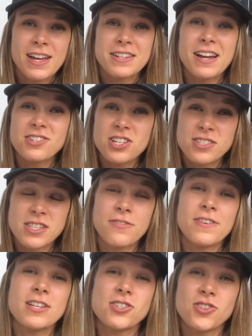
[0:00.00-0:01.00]

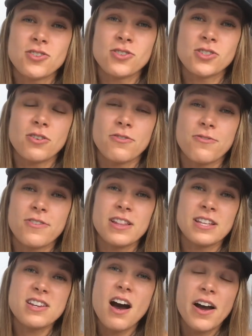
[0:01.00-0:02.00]
digestive issues of
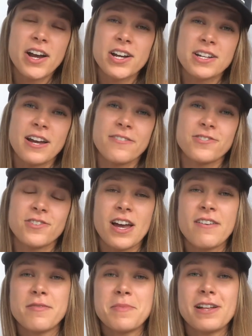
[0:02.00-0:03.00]
feeling tired after a
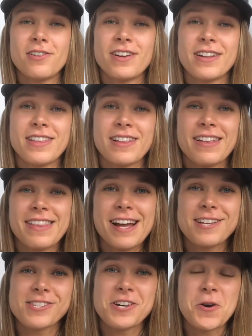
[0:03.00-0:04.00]
heavy meal or anything like
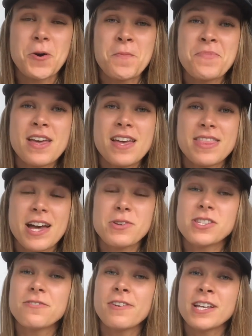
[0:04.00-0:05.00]
that. So that
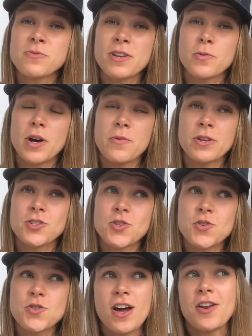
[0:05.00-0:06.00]
was a phase I went
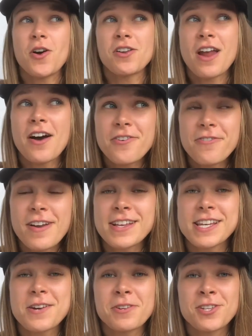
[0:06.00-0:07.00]
through. And another
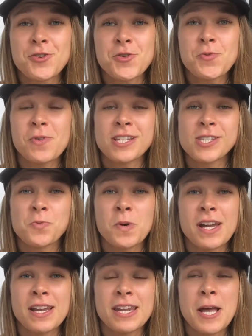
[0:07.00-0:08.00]
phase I went through was
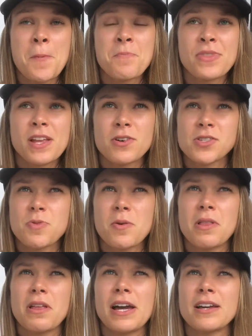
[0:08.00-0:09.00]
when, was
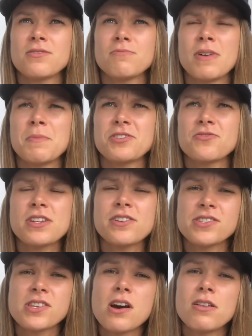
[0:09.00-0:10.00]
probably like maybe 3
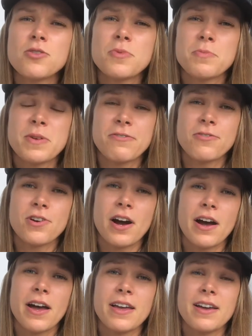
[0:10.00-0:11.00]
years ago, a little bit before
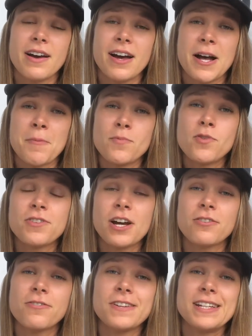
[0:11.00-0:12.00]
I moved
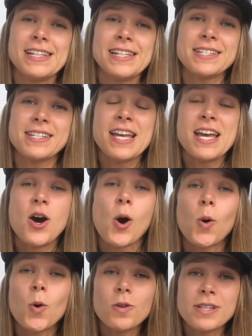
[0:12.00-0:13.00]
out of Finland,
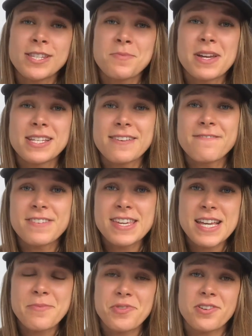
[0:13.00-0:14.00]
all these amazing
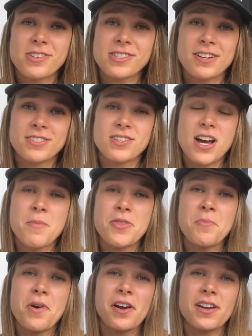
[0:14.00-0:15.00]
vegan products started to come on
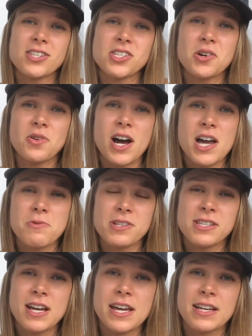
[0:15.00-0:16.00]
the market. So I
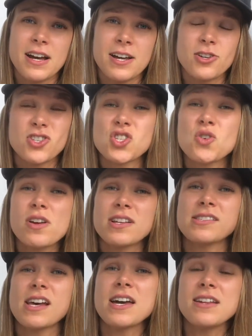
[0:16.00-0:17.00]
was like, I got so
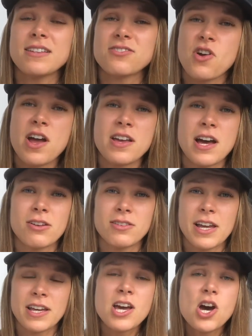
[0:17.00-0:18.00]
excited trying out
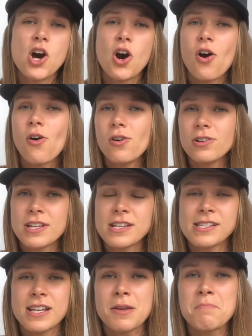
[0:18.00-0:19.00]
like all
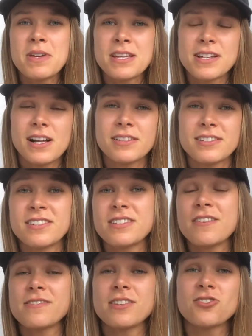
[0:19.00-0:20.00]
these like meat
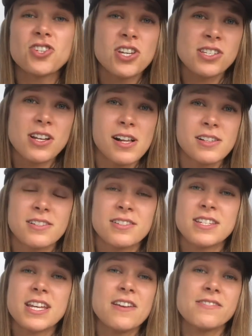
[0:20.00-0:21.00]
alternatives and cheese
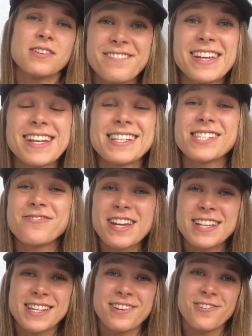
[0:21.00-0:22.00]
alternatives and vegan
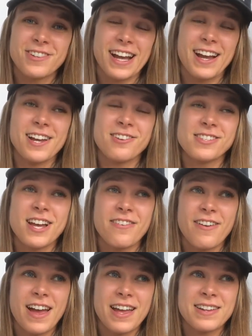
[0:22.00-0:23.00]
sweets and all that kind of
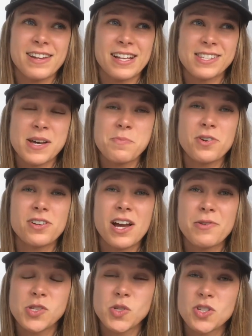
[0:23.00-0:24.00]
stuff. And at some point
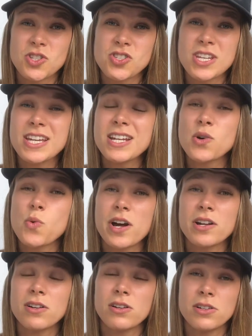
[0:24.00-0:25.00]
I was just eating
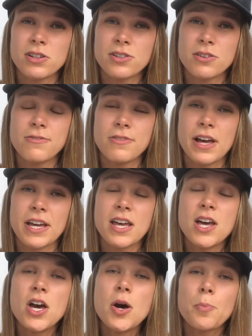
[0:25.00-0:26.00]
quite a lot of like
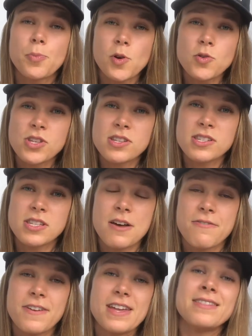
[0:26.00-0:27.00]
processed
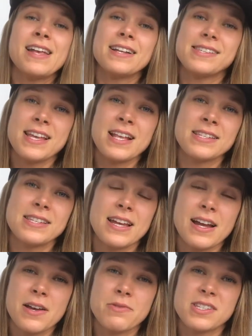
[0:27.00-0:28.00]
stuff, in that sense that
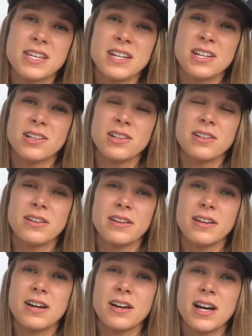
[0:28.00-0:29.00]
I was getting a
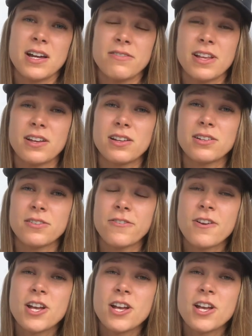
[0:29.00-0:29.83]
kind of like a lot of